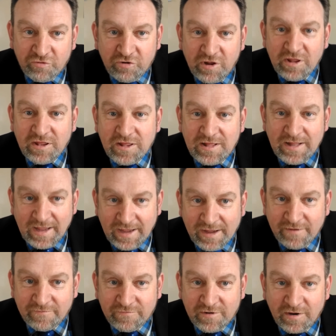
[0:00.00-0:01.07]
She
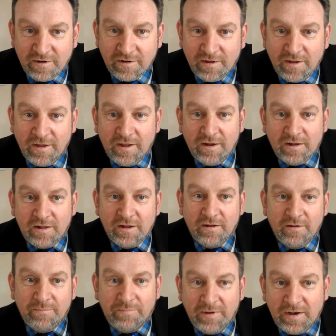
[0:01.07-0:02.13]
slaved
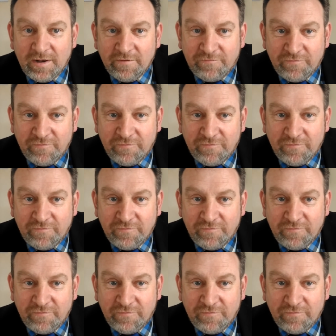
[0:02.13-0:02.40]
to build a